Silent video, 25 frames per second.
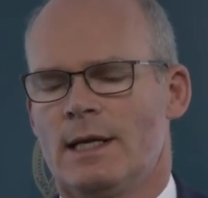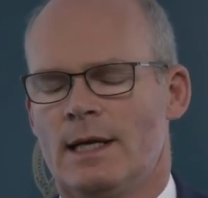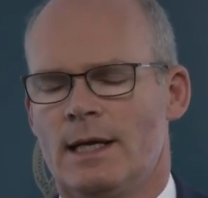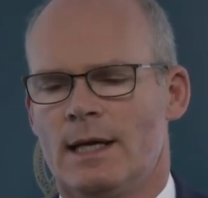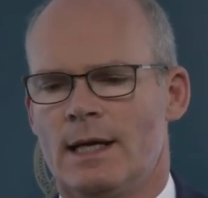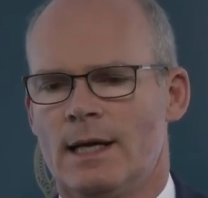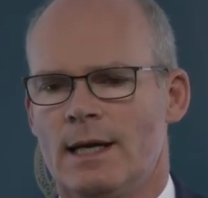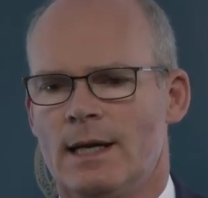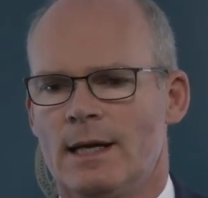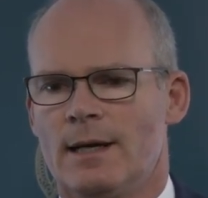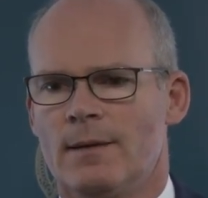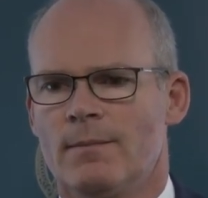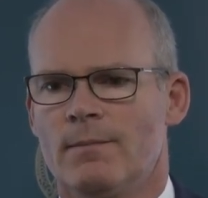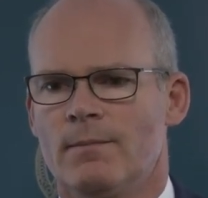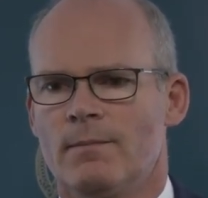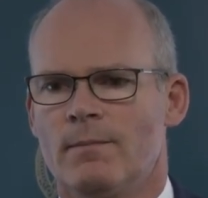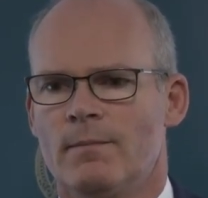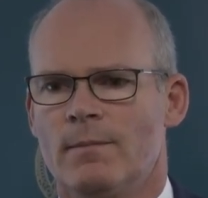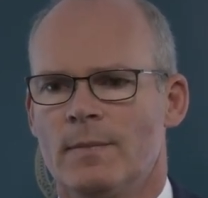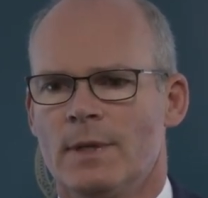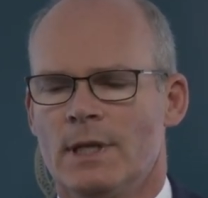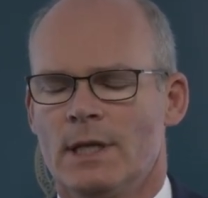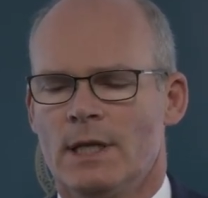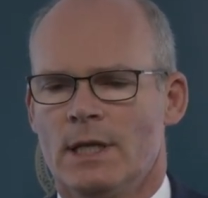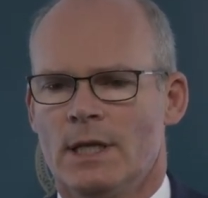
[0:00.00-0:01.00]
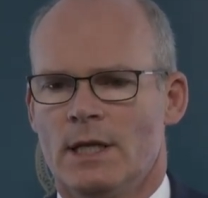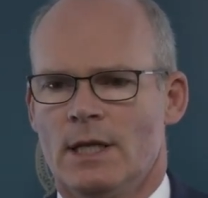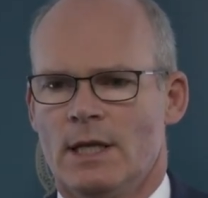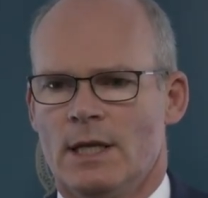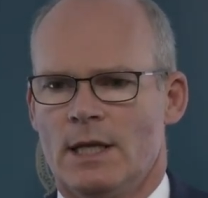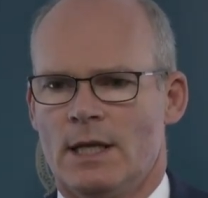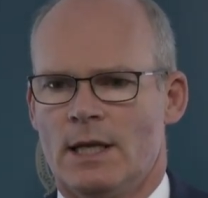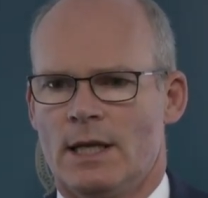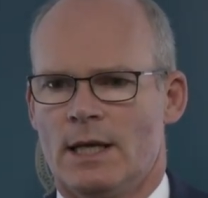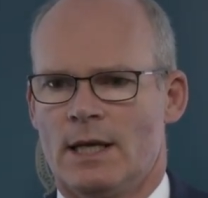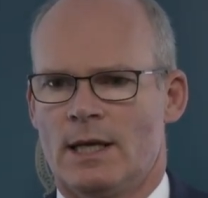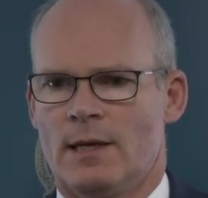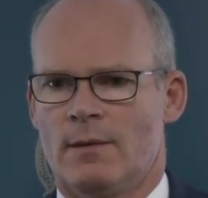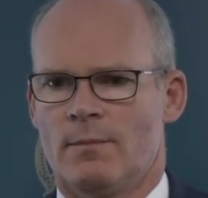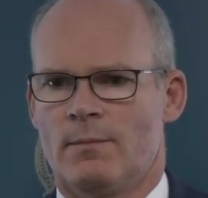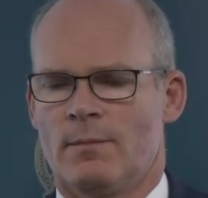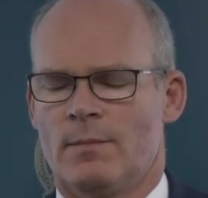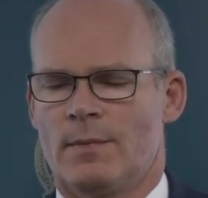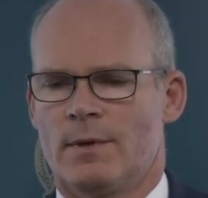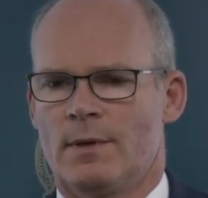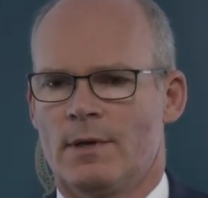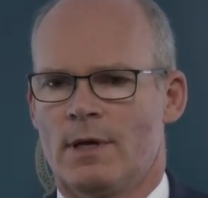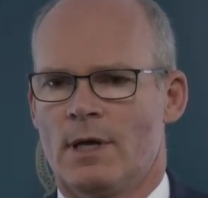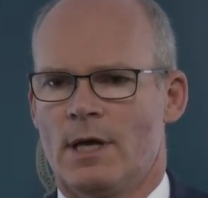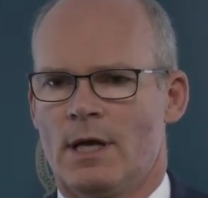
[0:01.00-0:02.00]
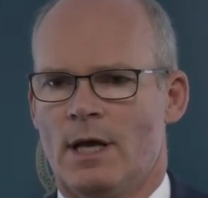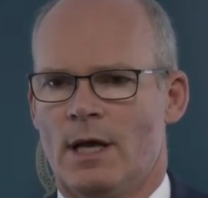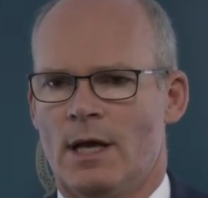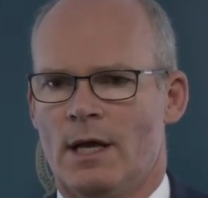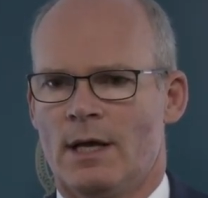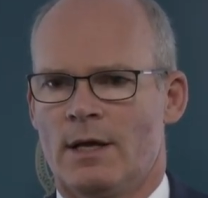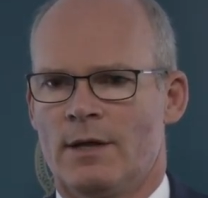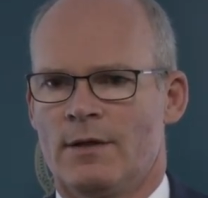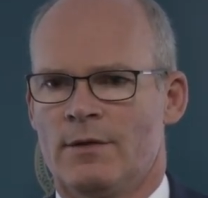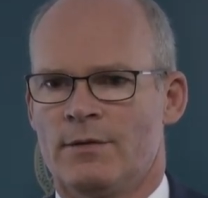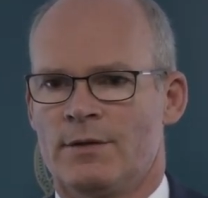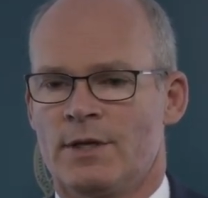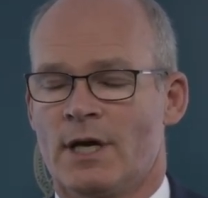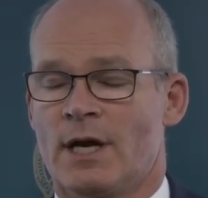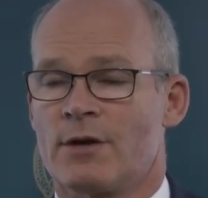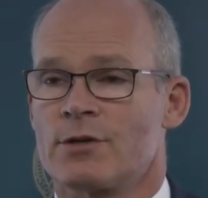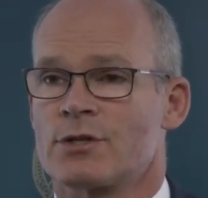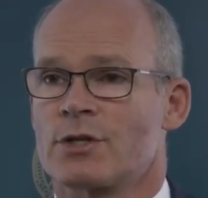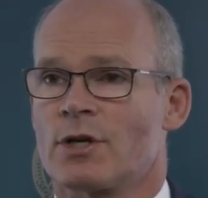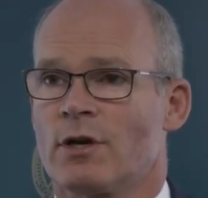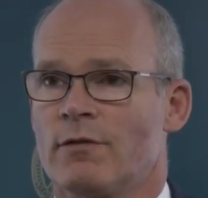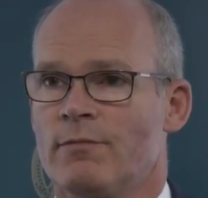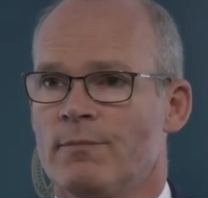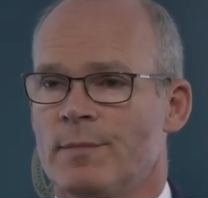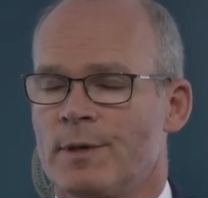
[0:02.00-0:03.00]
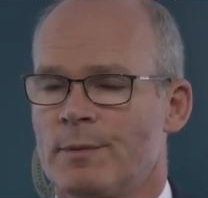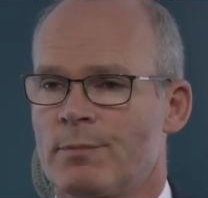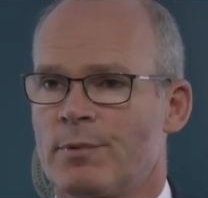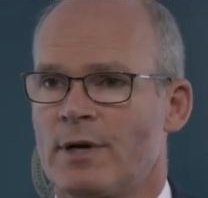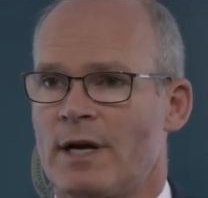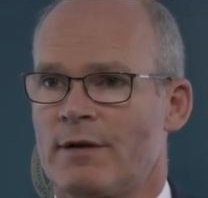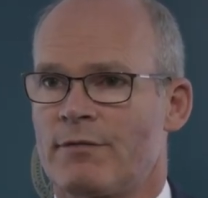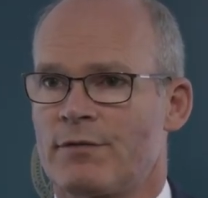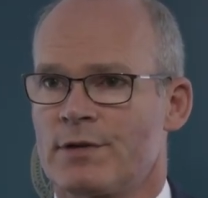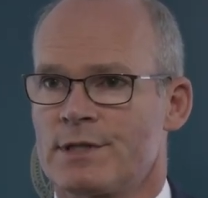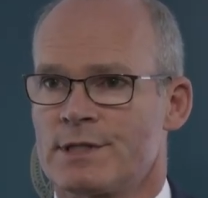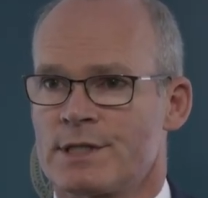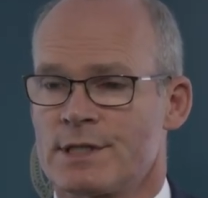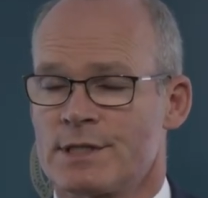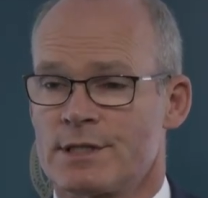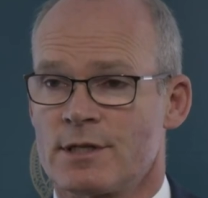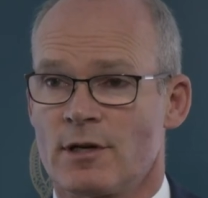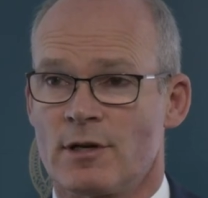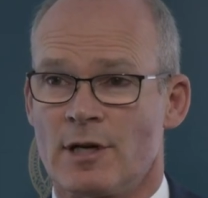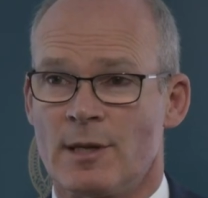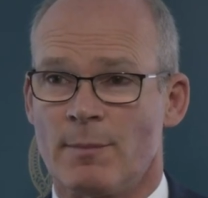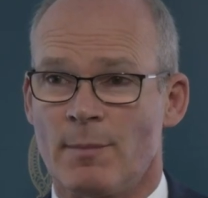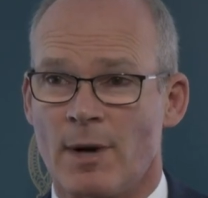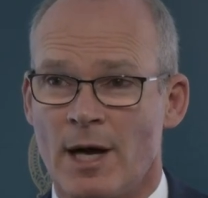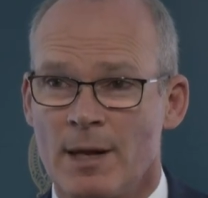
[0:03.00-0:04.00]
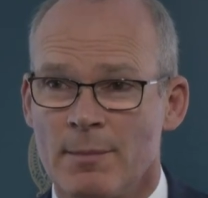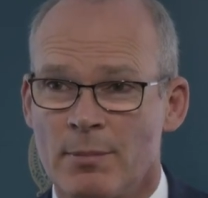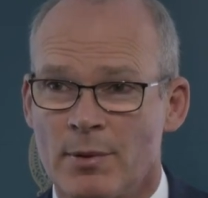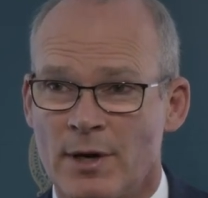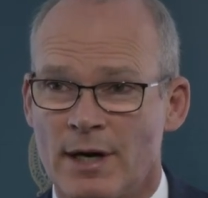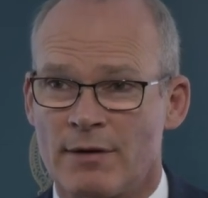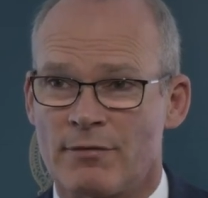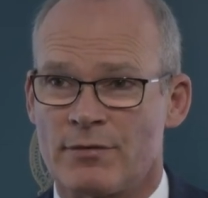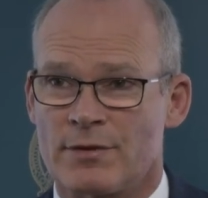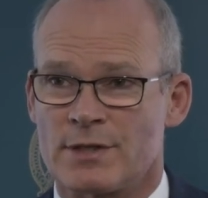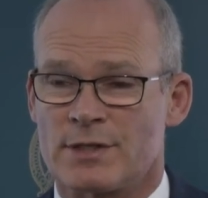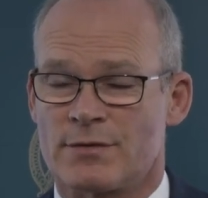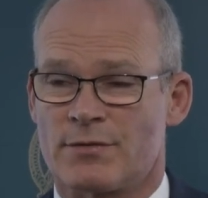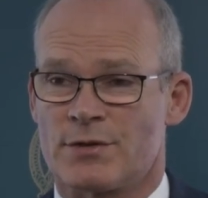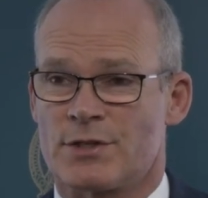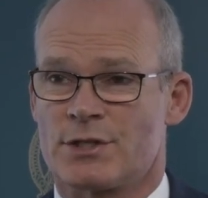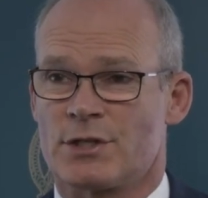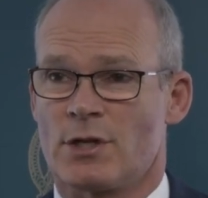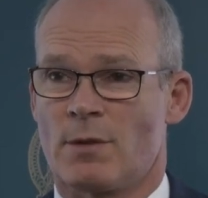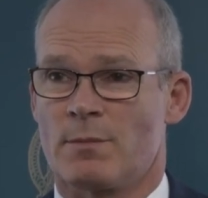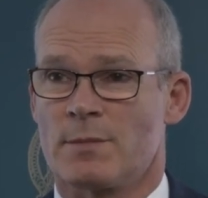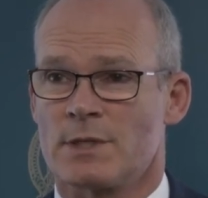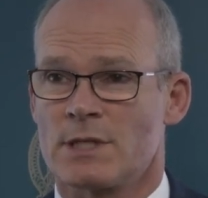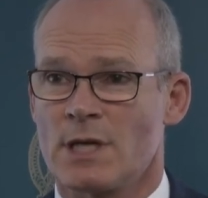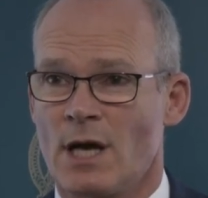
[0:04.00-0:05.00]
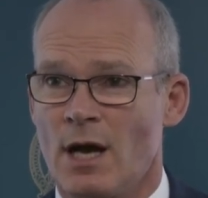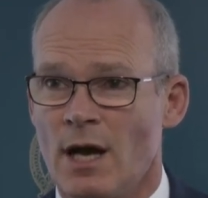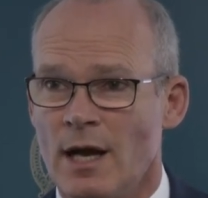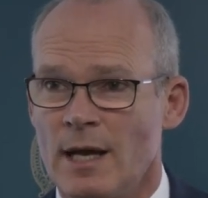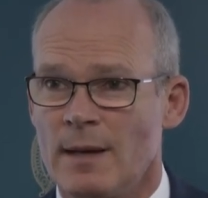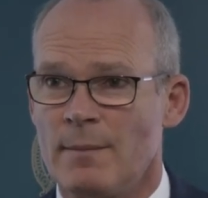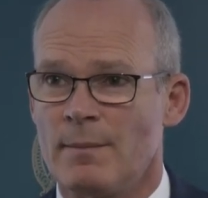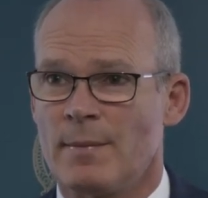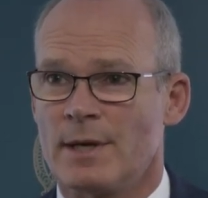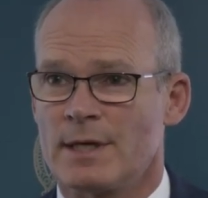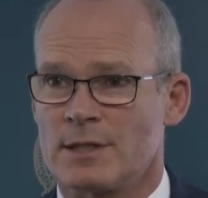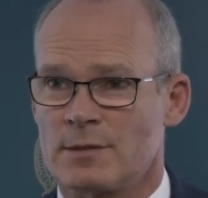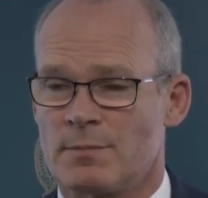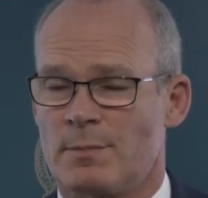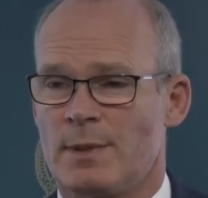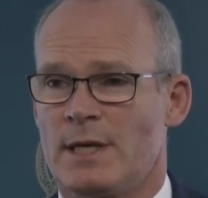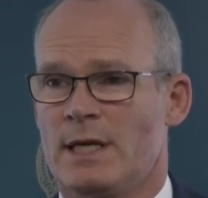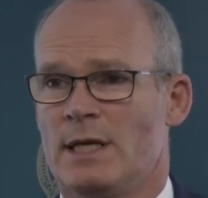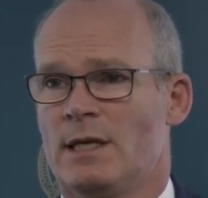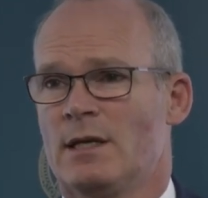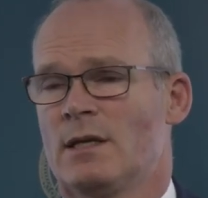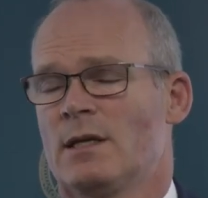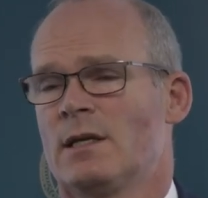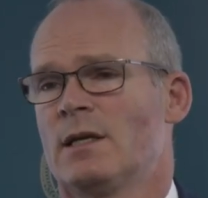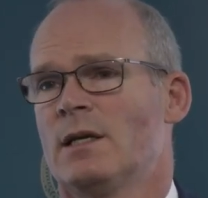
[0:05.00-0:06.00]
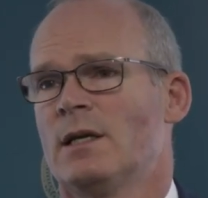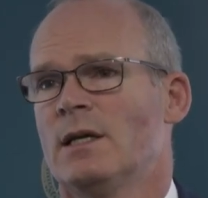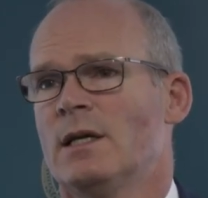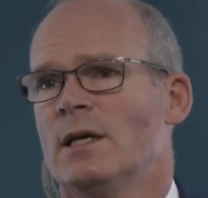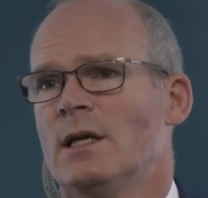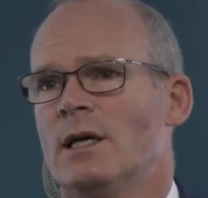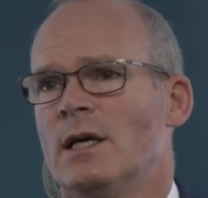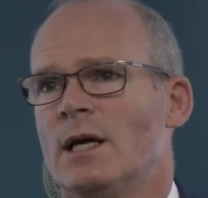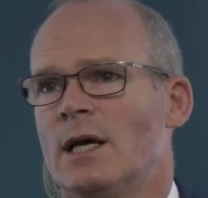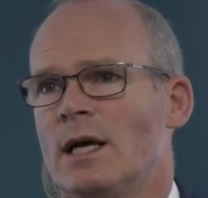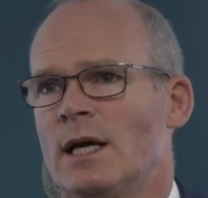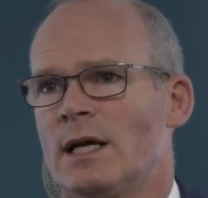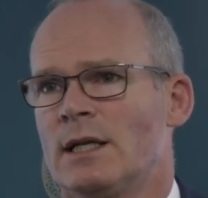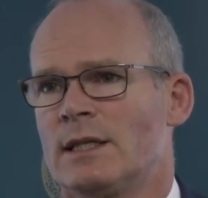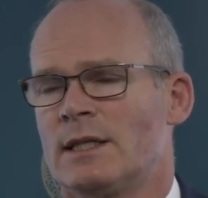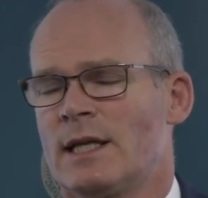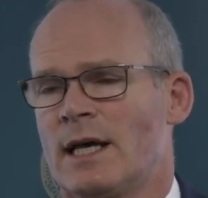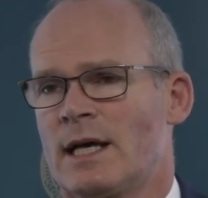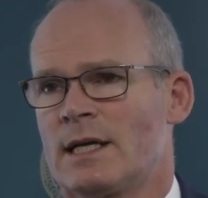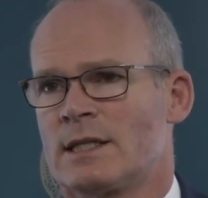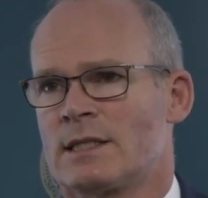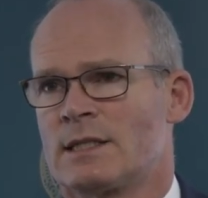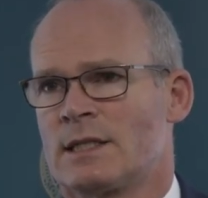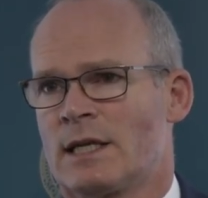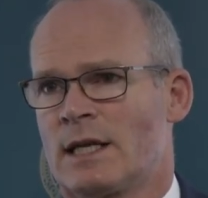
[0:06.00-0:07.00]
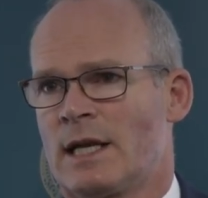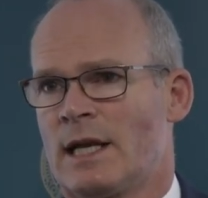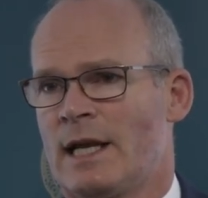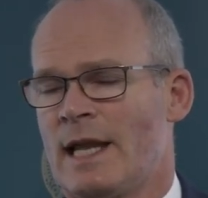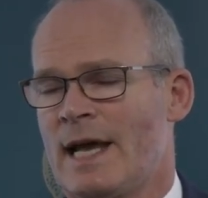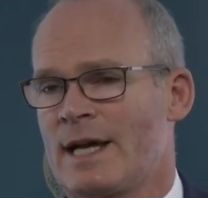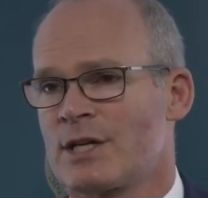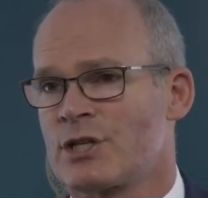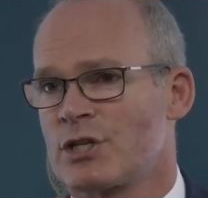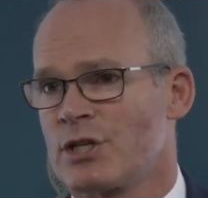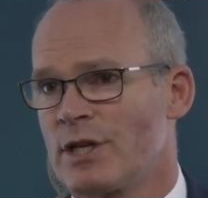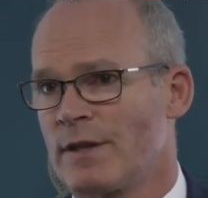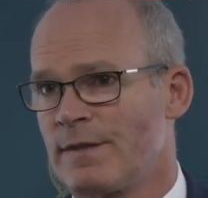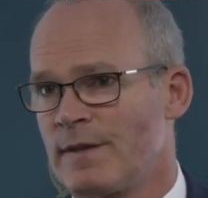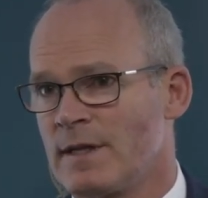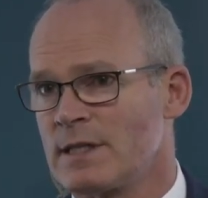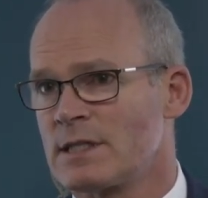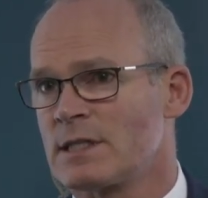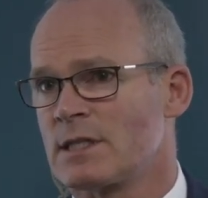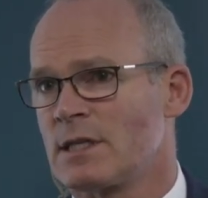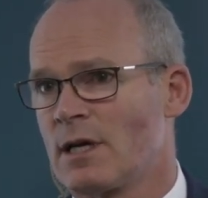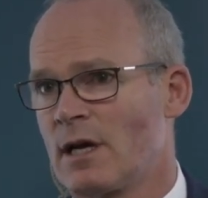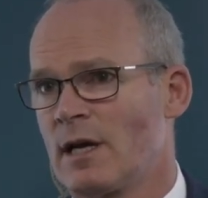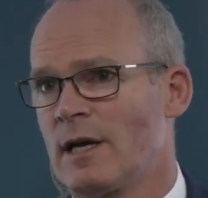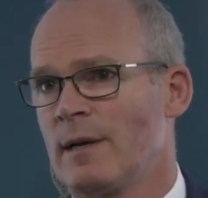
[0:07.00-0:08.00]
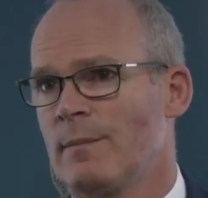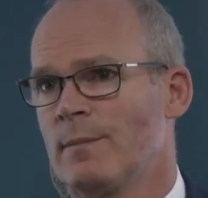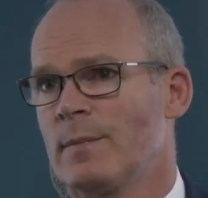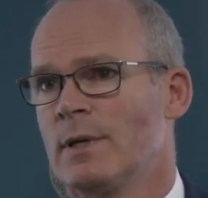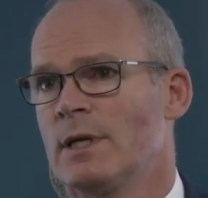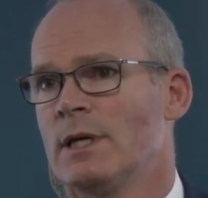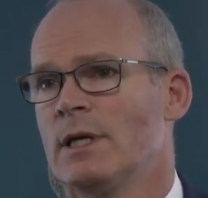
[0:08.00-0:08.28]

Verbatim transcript: Um, um, uh, the Irish government preference, and certainly my preference for some time, has been Uh, that an election at this time